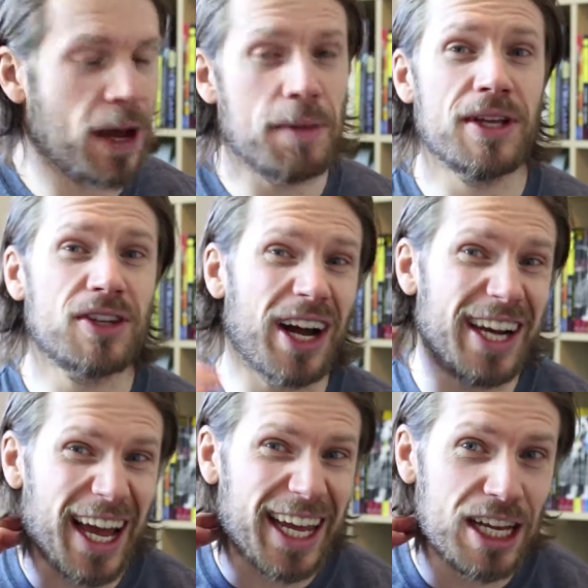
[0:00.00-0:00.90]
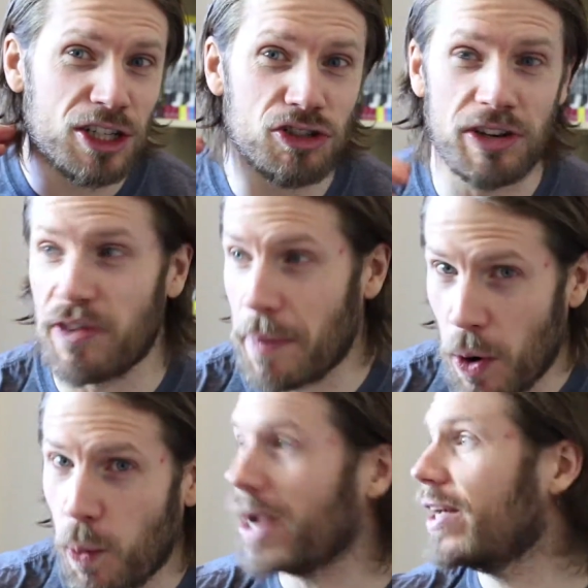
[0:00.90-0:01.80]
Maybe he's got a neck injury for a bit
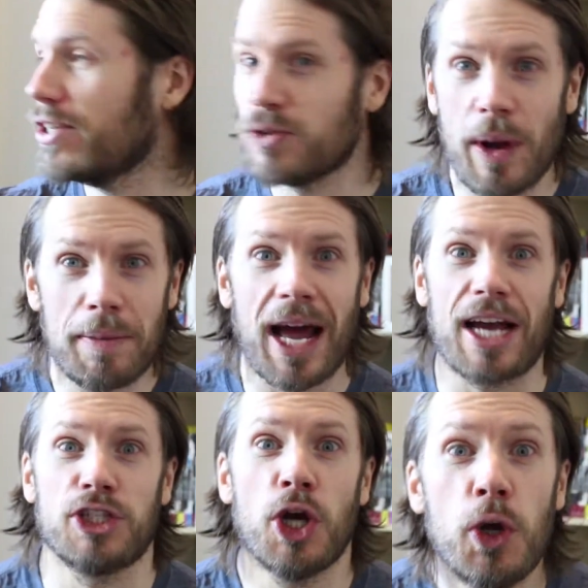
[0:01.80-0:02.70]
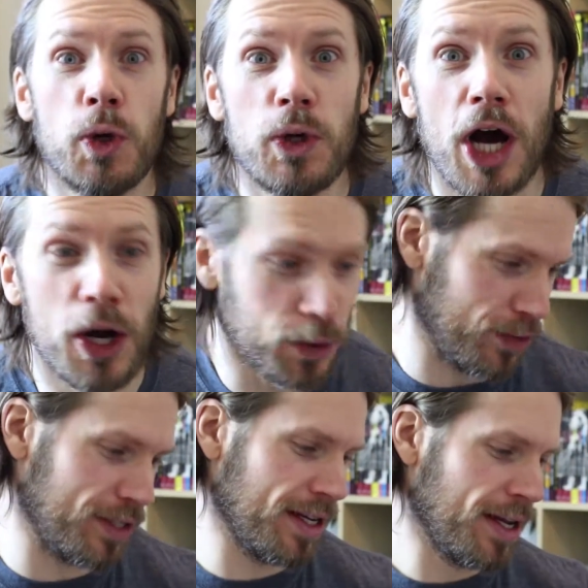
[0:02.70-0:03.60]
of wanker's whiplash. Who
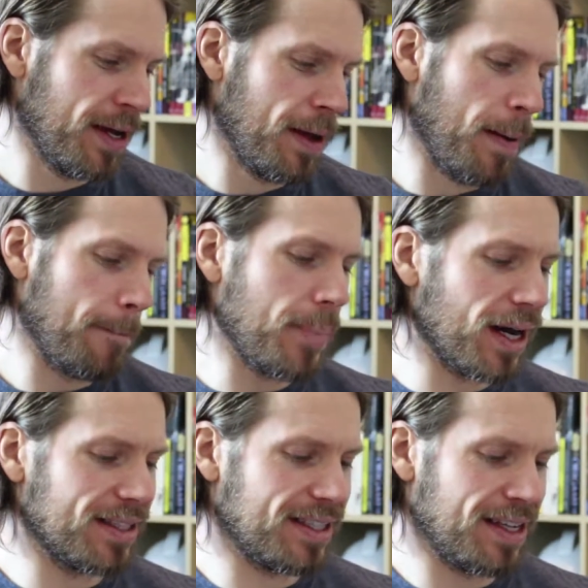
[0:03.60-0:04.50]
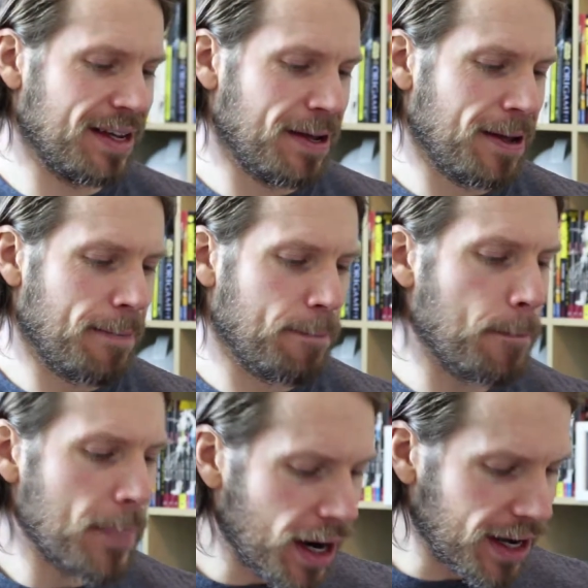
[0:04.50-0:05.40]
knows? But
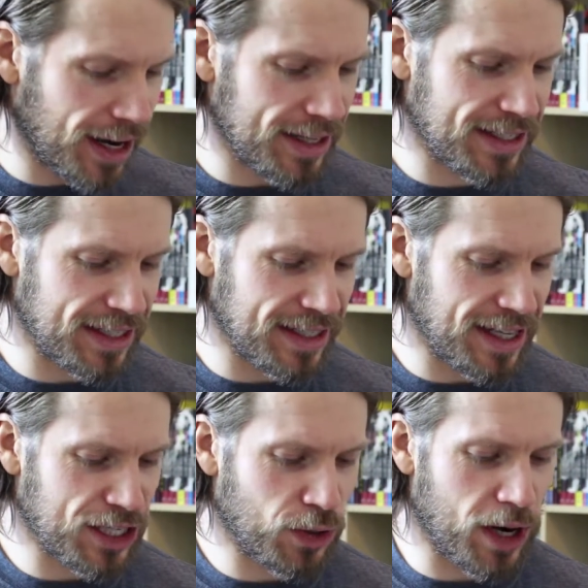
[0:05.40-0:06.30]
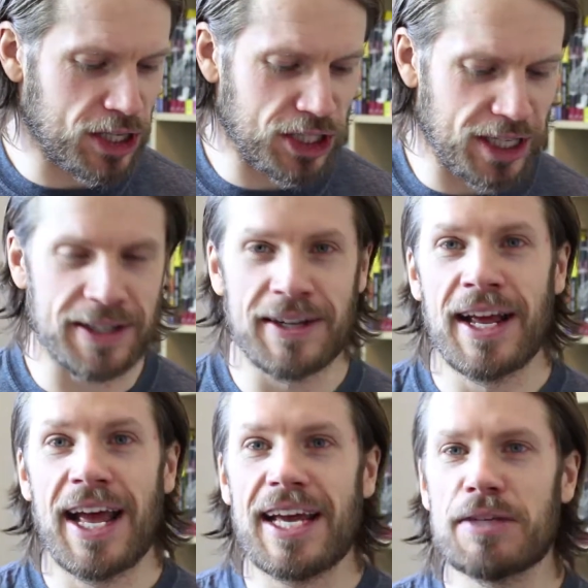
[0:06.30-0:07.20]
my answer to this question
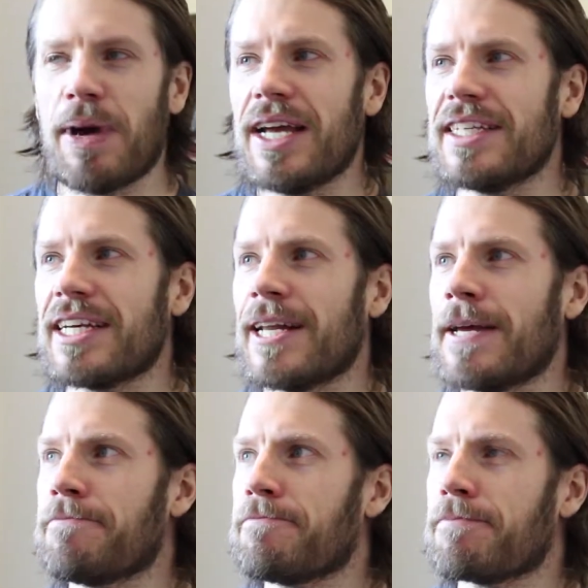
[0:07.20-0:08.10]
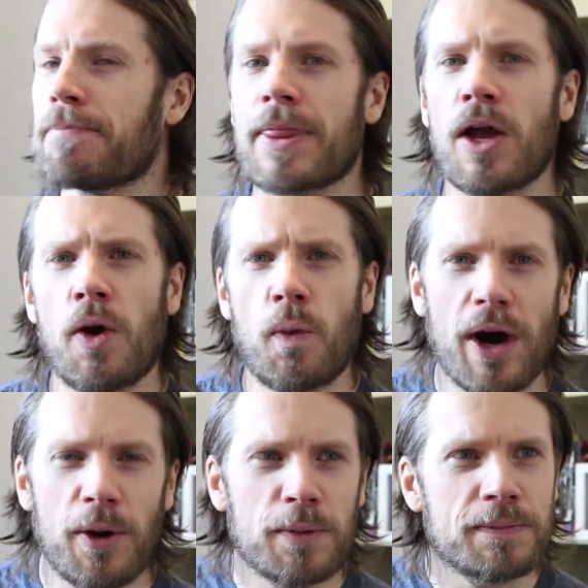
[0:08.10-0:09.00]
is basically,
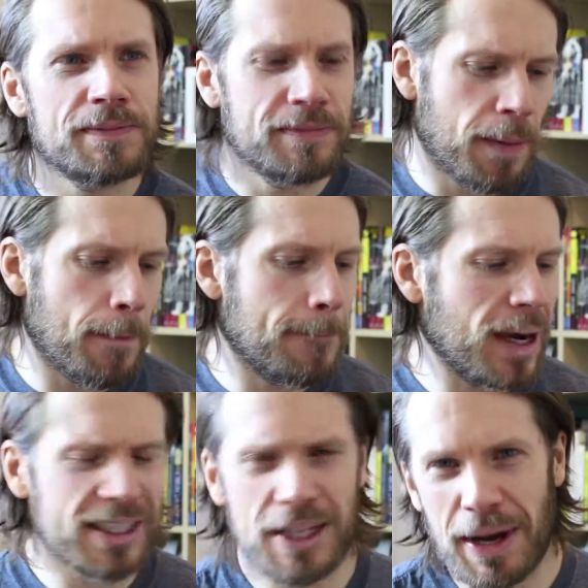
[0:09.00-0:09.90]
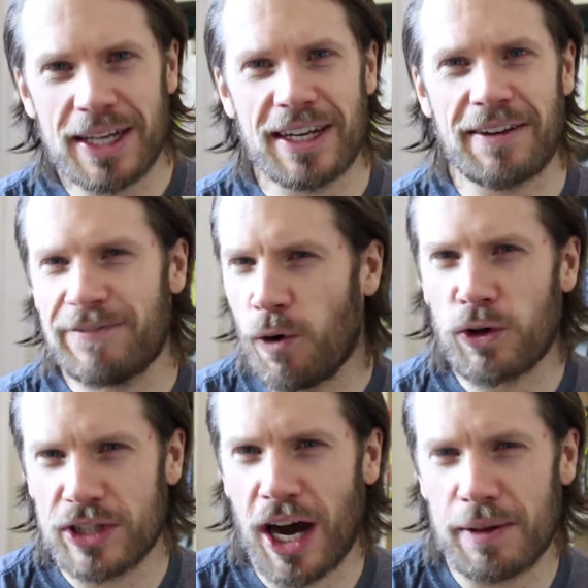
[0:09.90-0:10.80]
well, masturbating
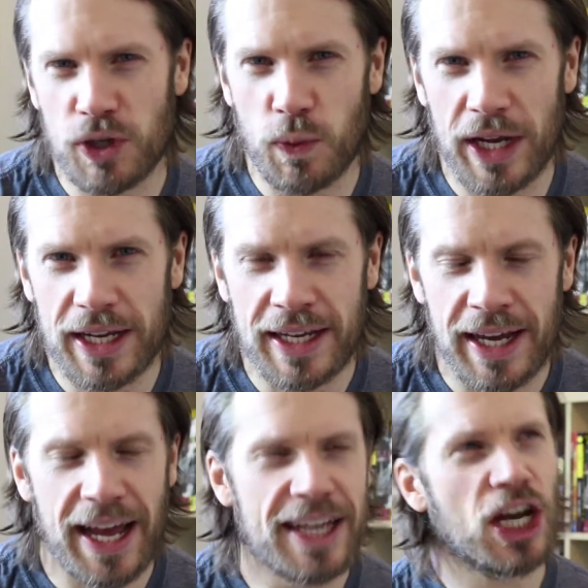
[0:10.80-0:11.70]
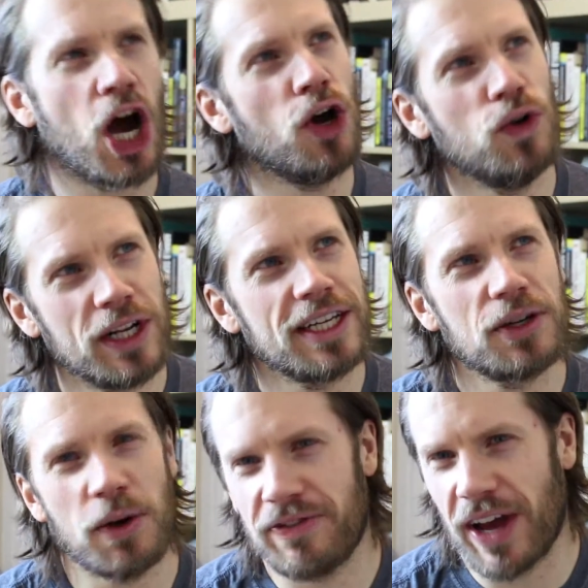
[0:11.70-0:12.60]
4 times a week is only
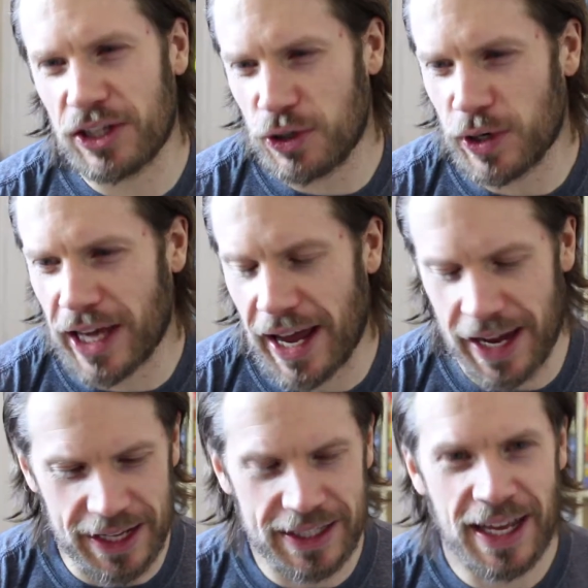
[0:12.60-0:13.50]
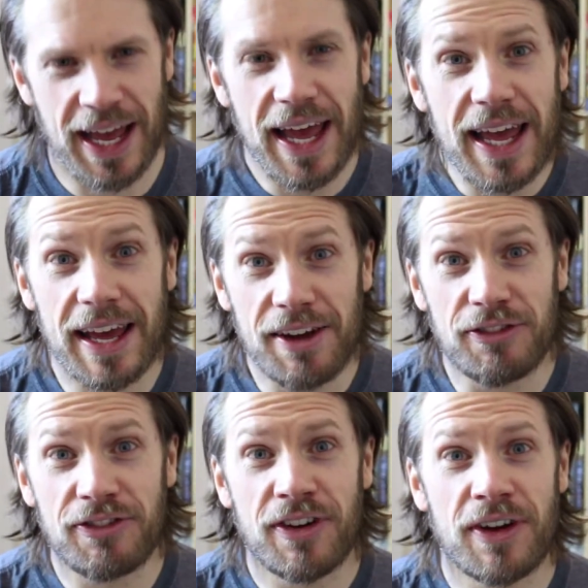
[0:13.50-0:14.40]
going to affect your gains
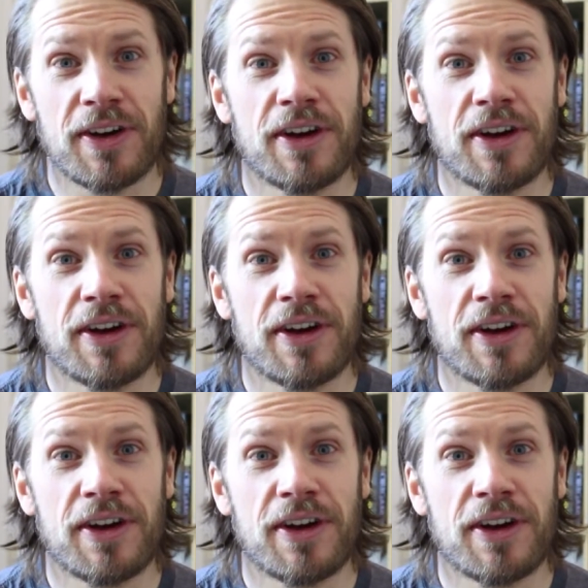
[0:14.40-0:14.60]
if